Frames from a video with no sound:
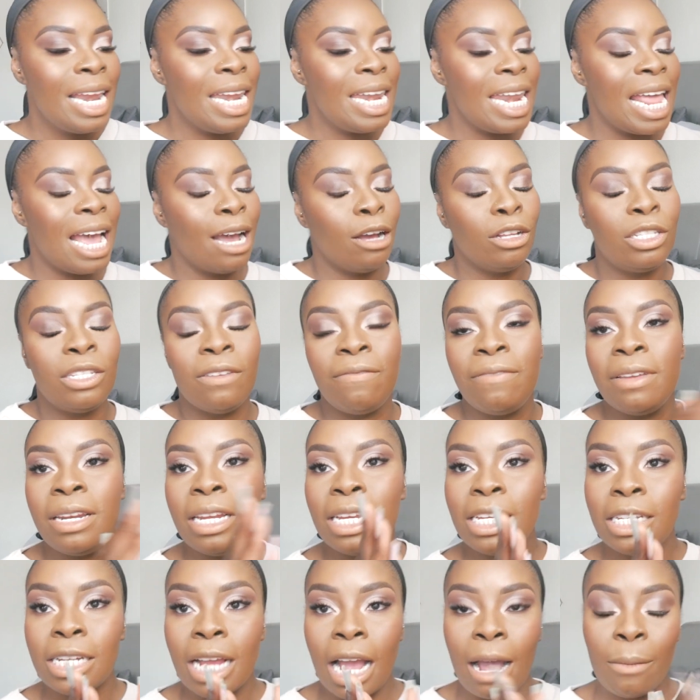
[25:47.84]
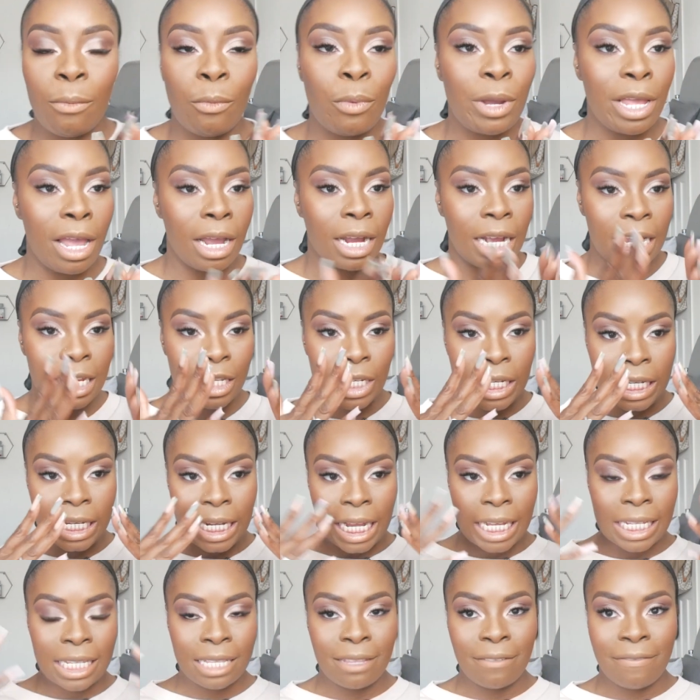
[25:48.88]
Now, to finish up, we are going to
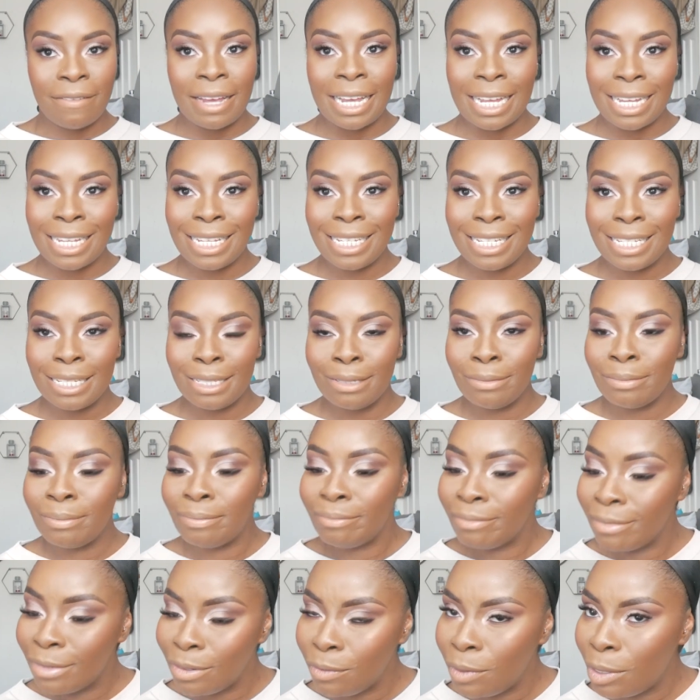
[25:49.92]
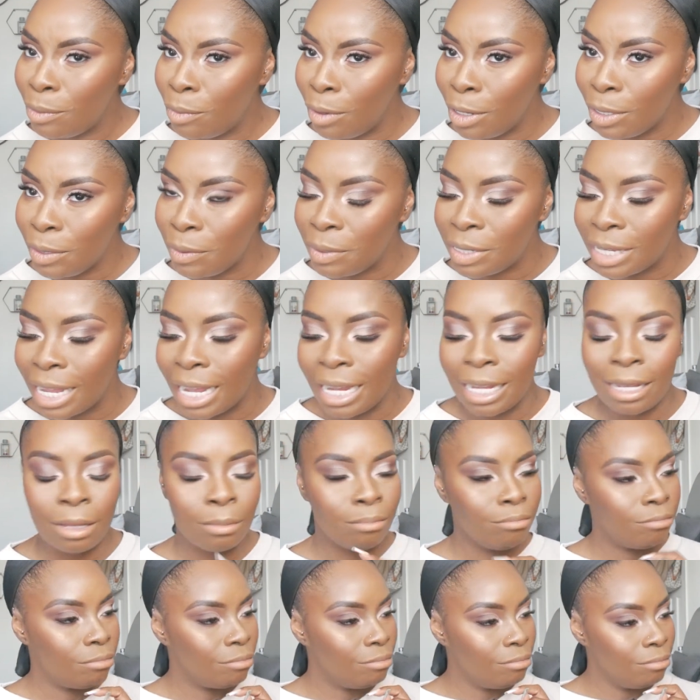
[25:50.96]
dust the face. With what you say?
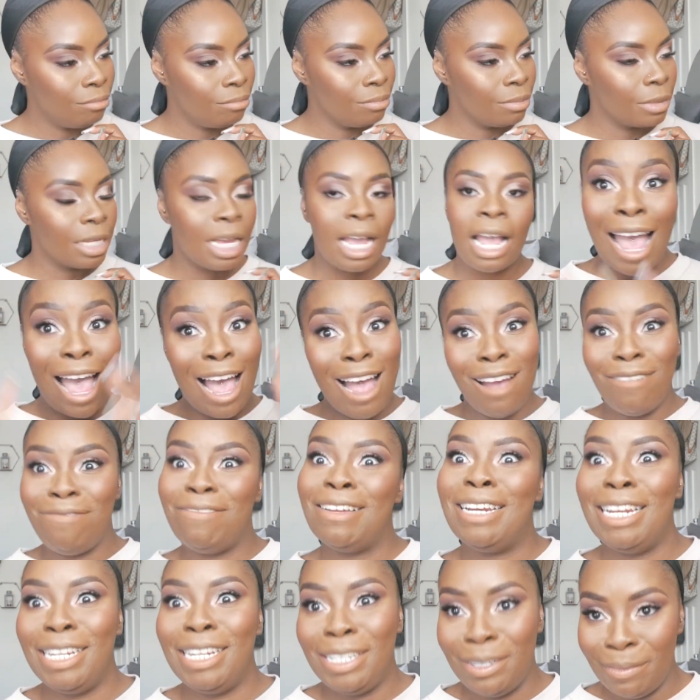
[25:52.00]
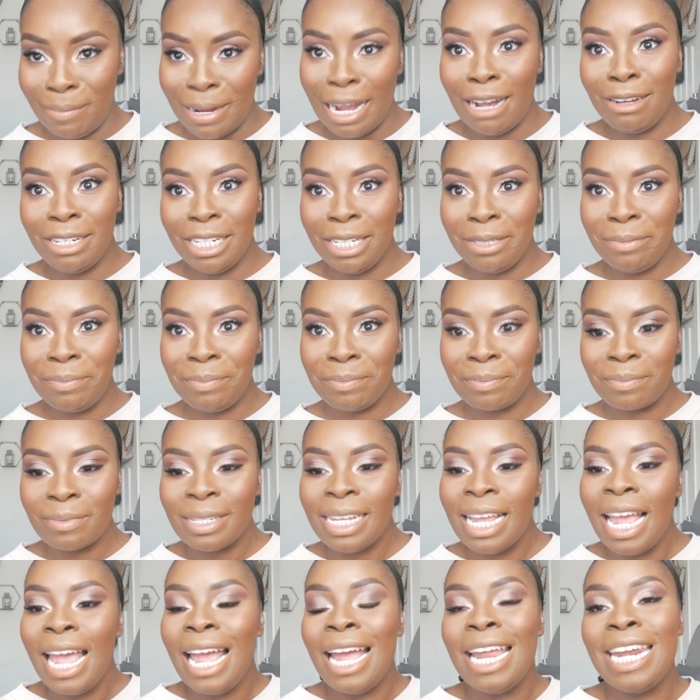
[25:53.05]
A finishing powder.
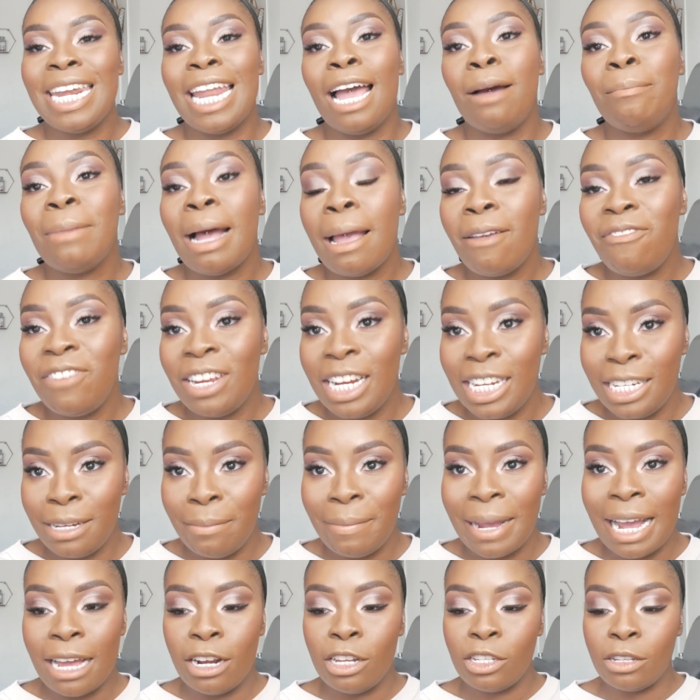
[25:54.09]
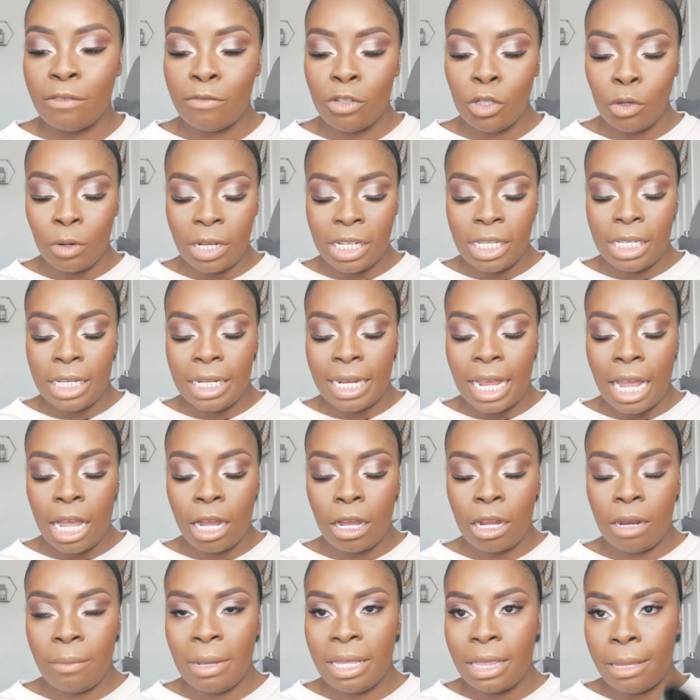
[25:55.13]
Now, my finishing powders of choice today are
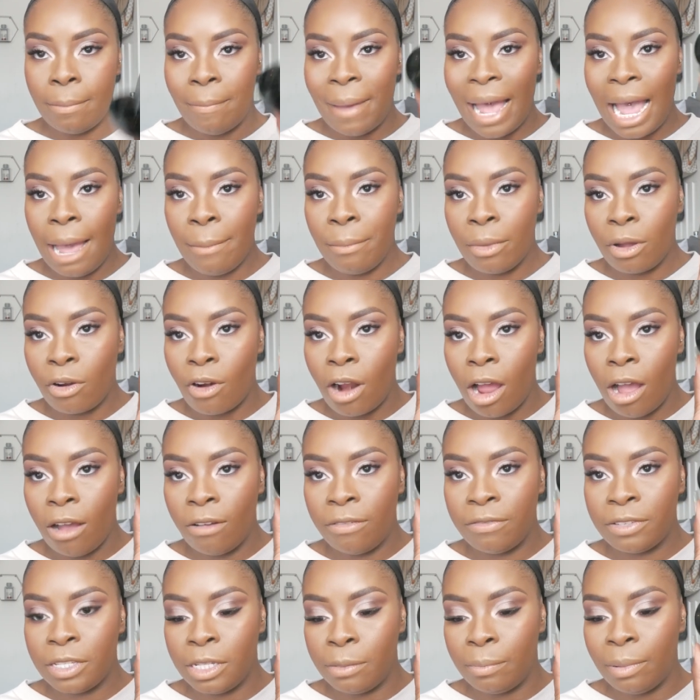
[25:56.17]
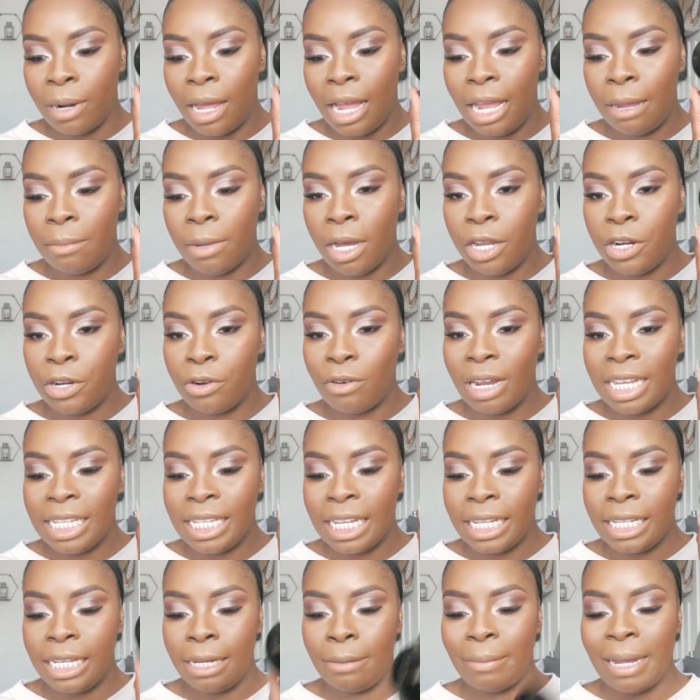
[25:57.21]
going to be the Pat McGrath Sublime Under Eye
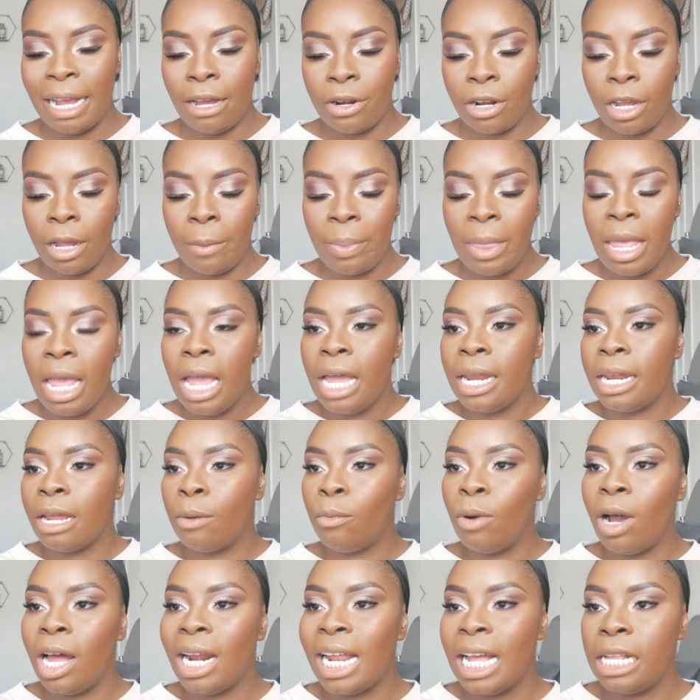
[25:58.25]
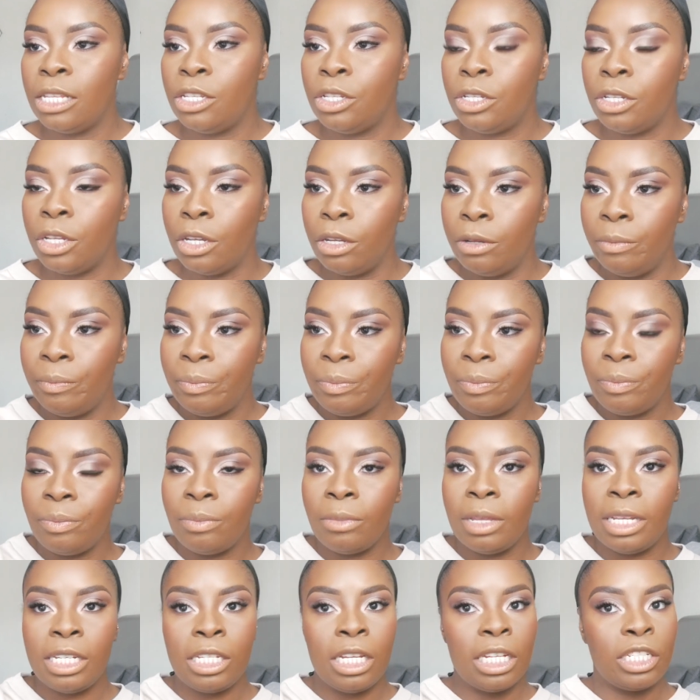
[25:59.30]
Setting Powder. Now, what I like to do,
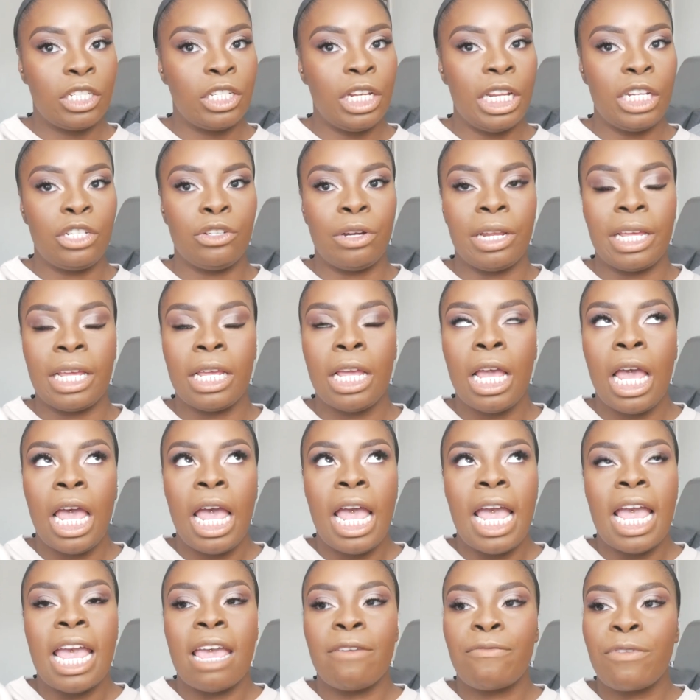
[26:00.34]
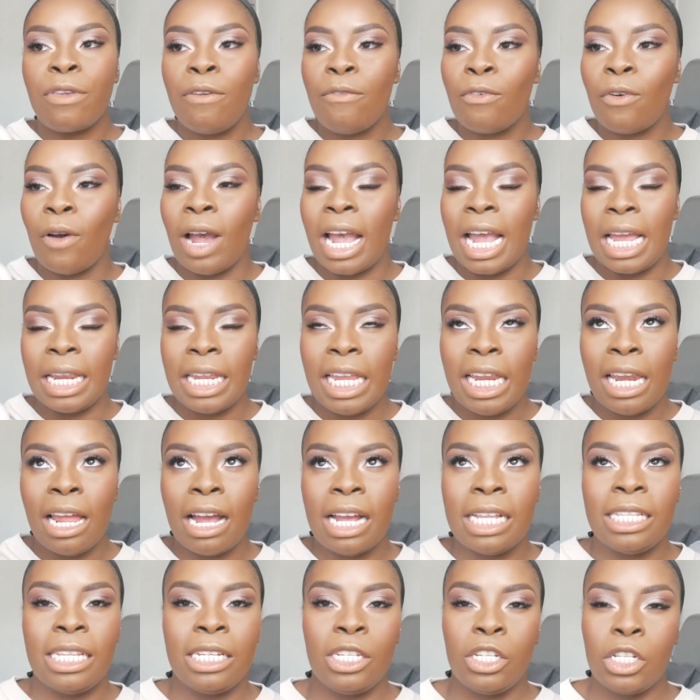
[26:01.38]
this is just literally, if you've got any
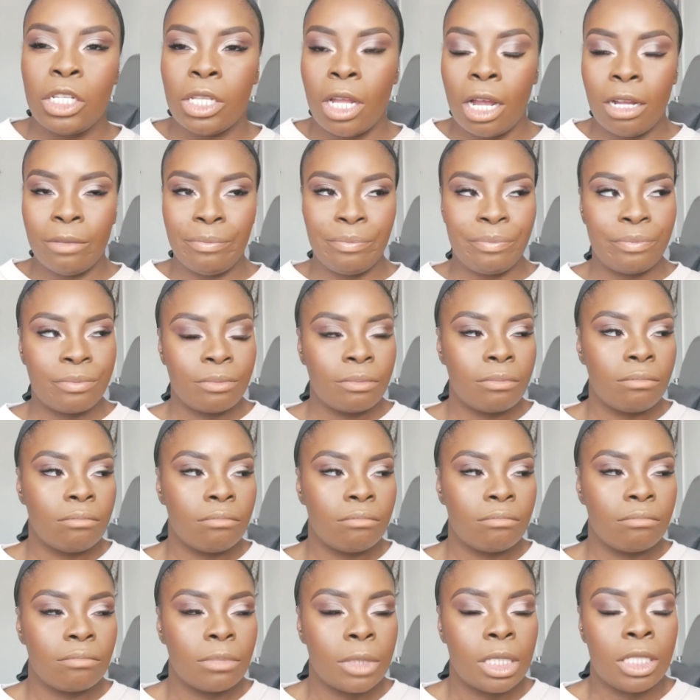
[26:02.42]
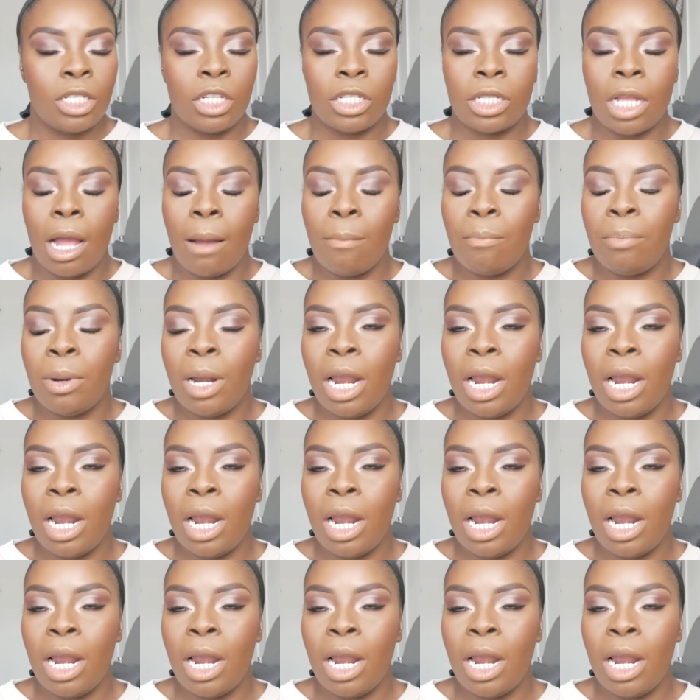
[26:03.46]
lines that just aren't